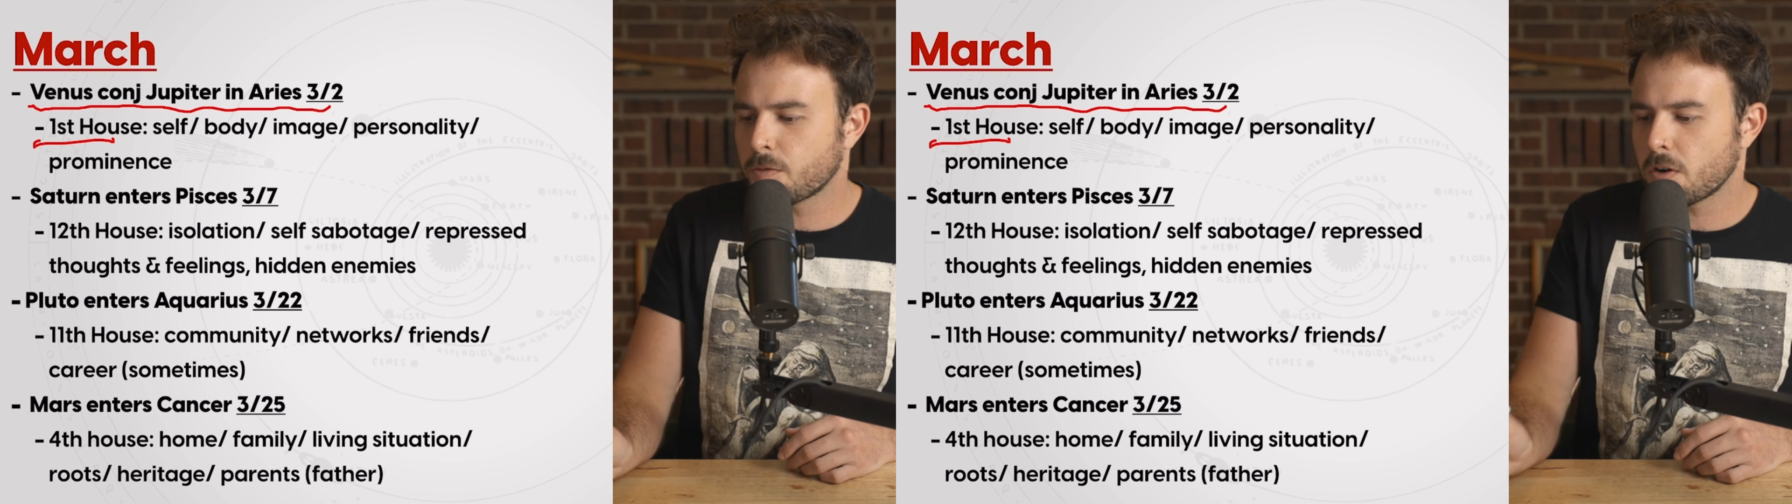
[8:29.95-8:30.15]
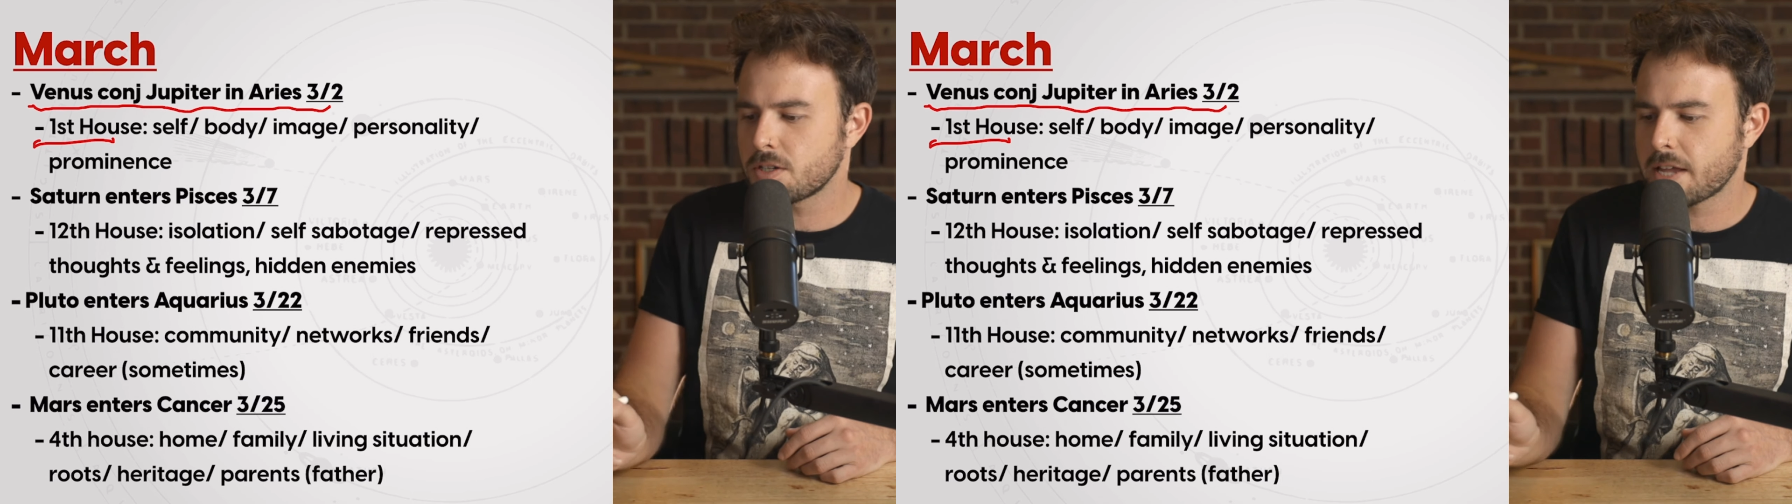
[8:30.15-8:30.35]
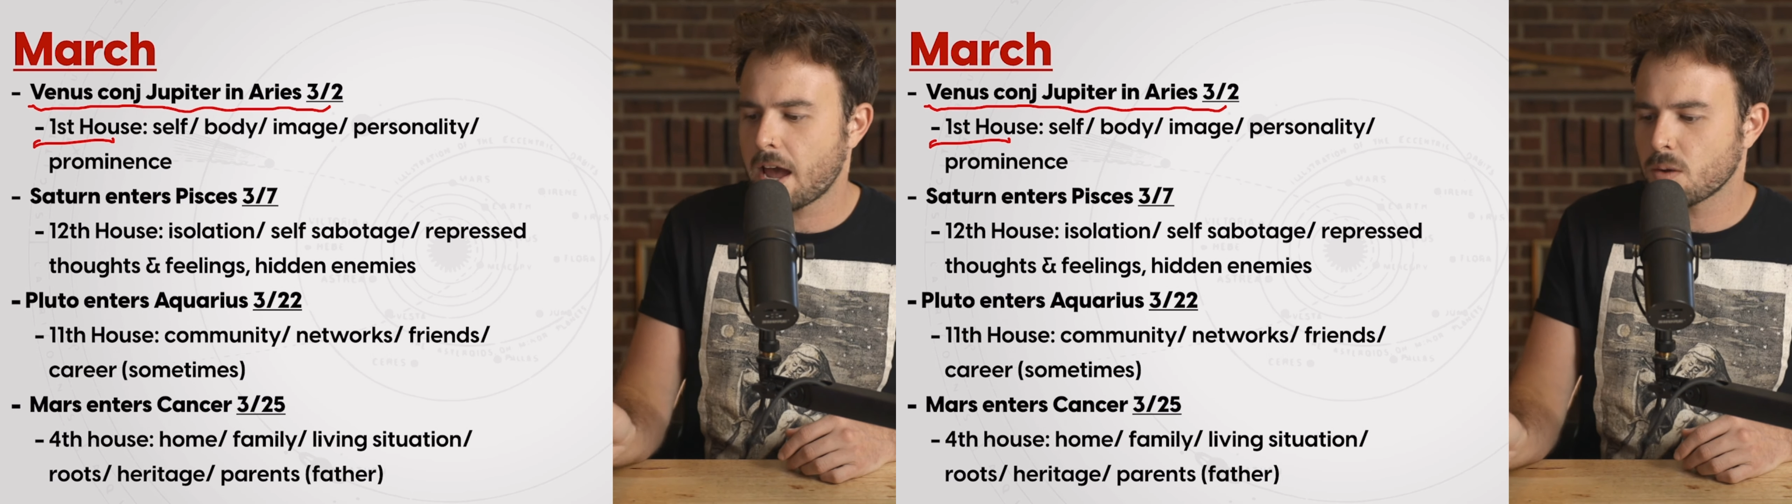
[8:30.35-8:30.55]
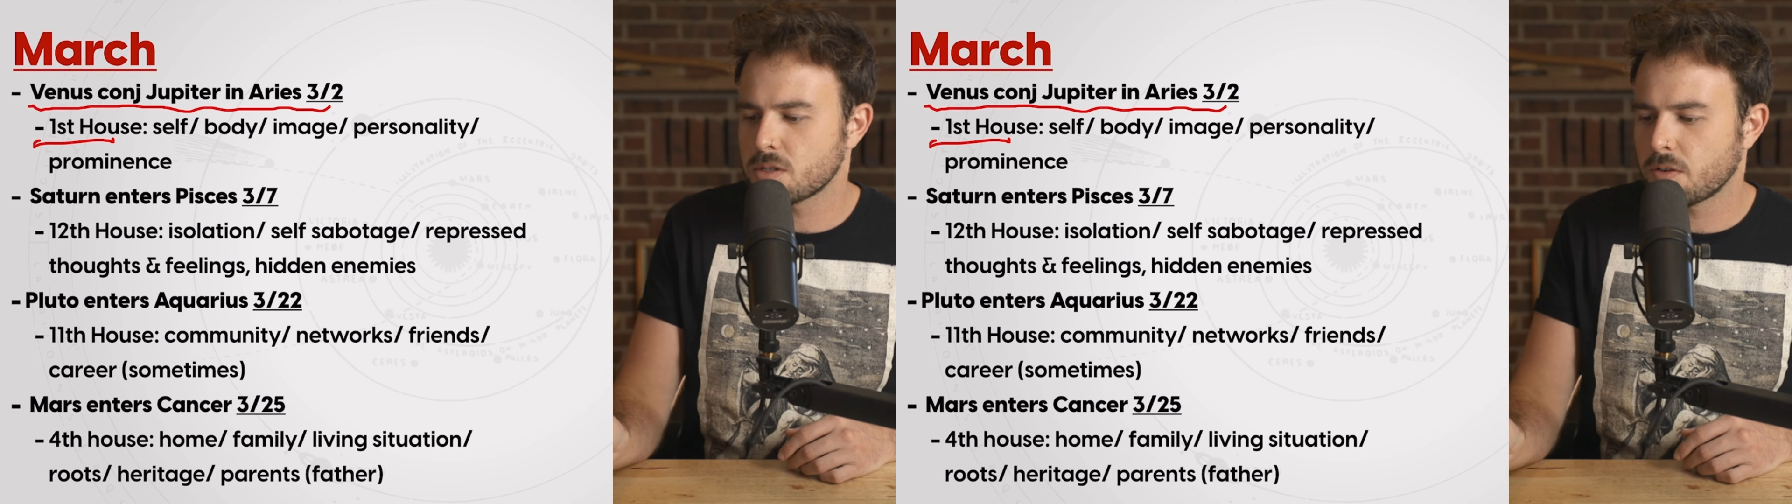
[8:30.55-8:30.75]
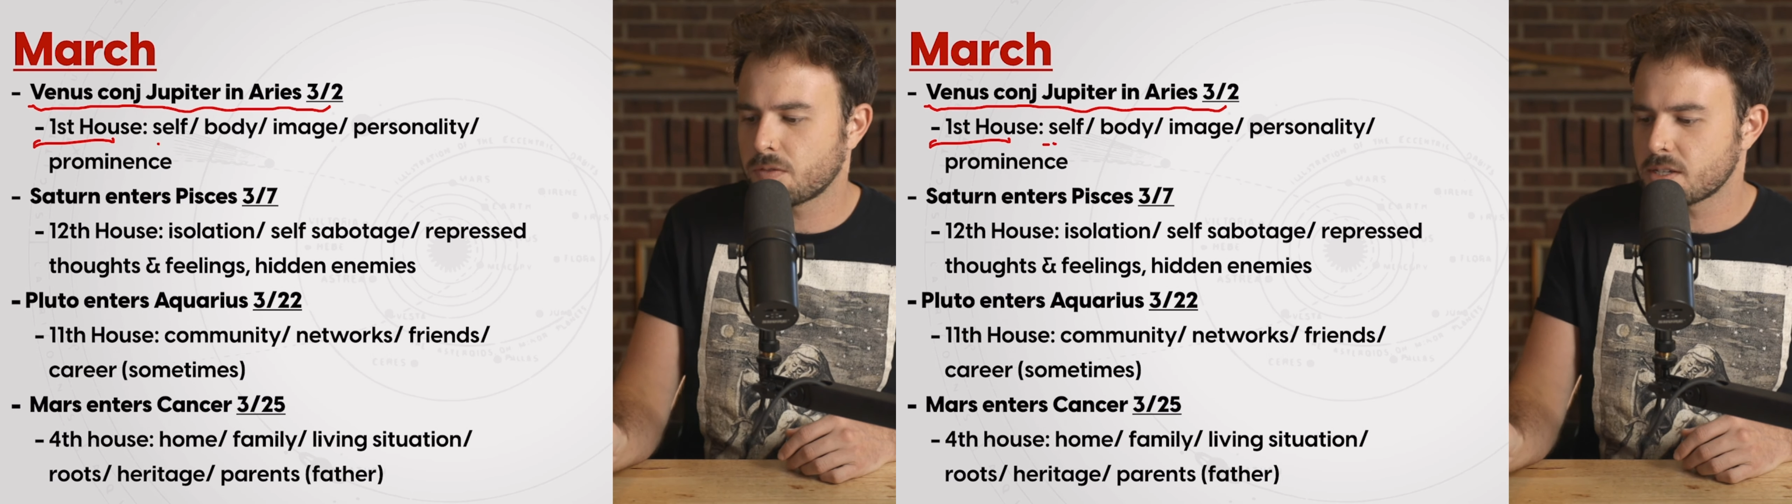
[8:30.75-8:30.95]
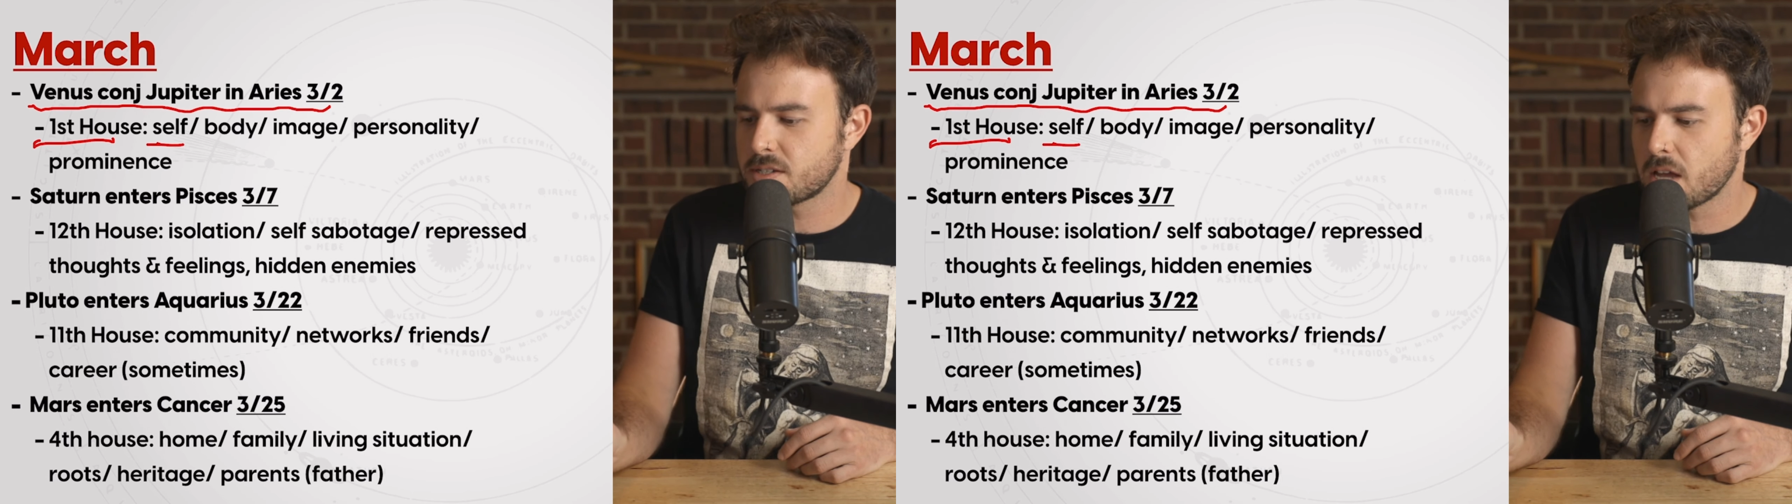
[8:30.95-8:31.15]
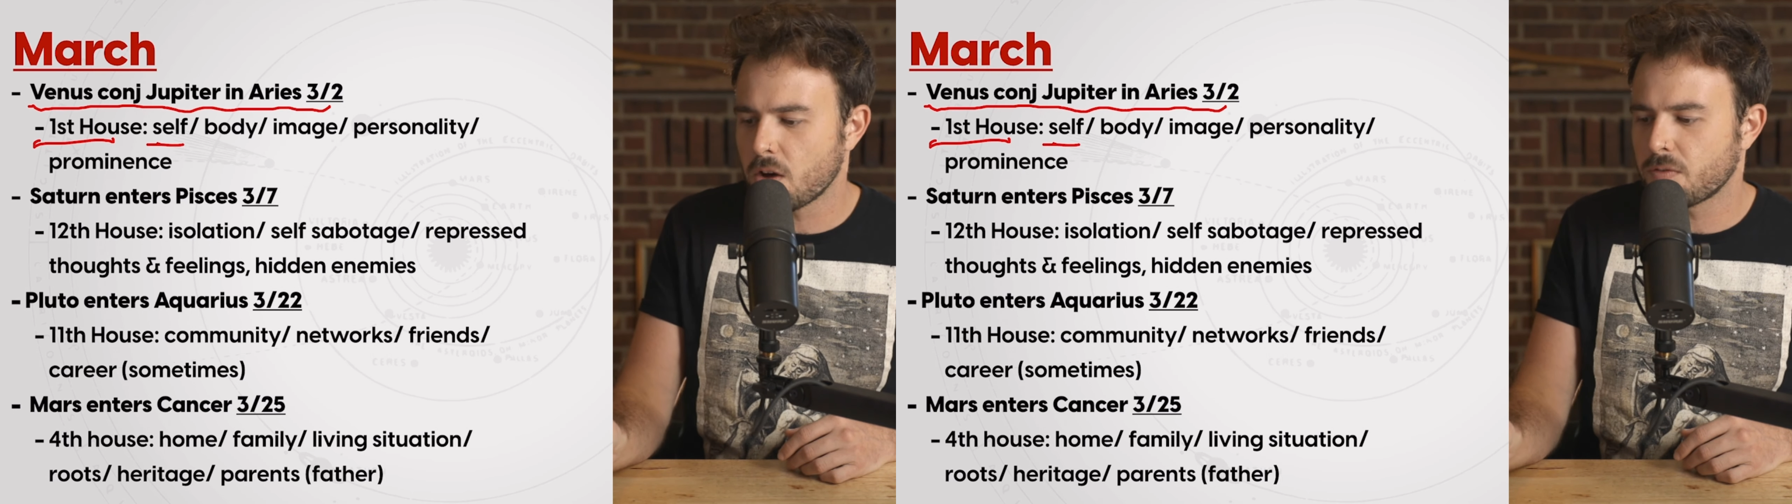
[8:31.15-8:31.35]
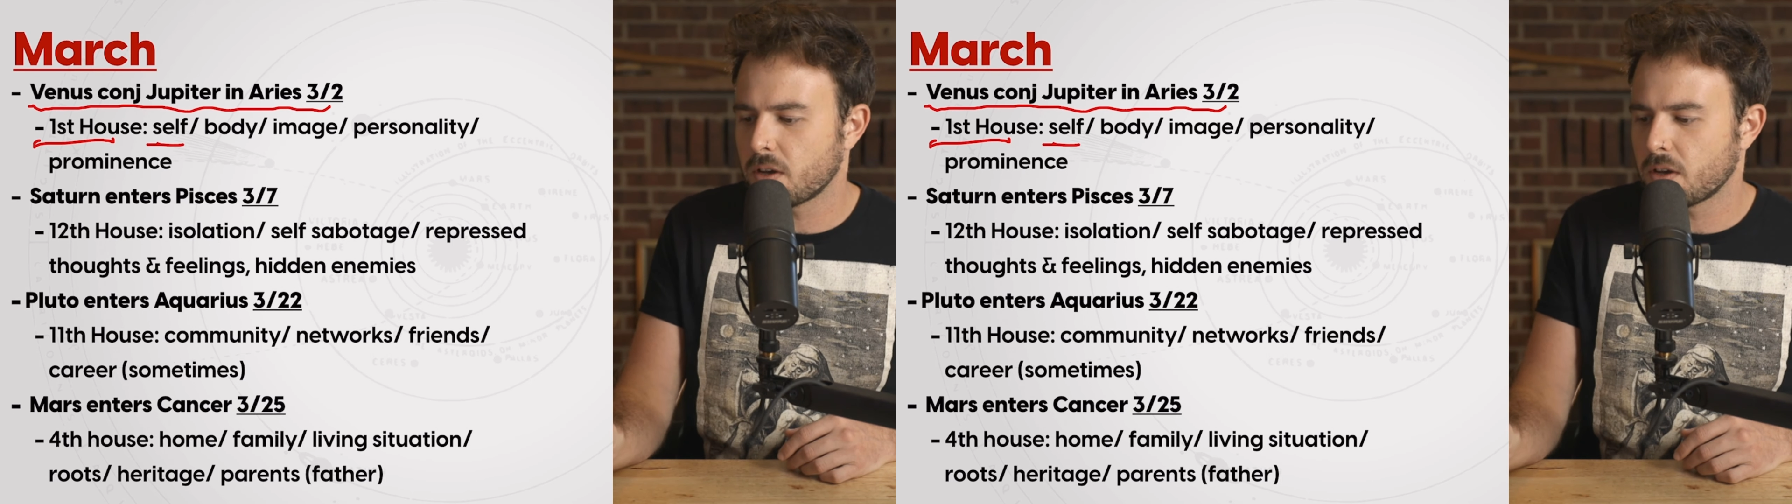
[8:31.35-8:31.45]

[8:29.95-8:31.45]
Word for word: first house of the self,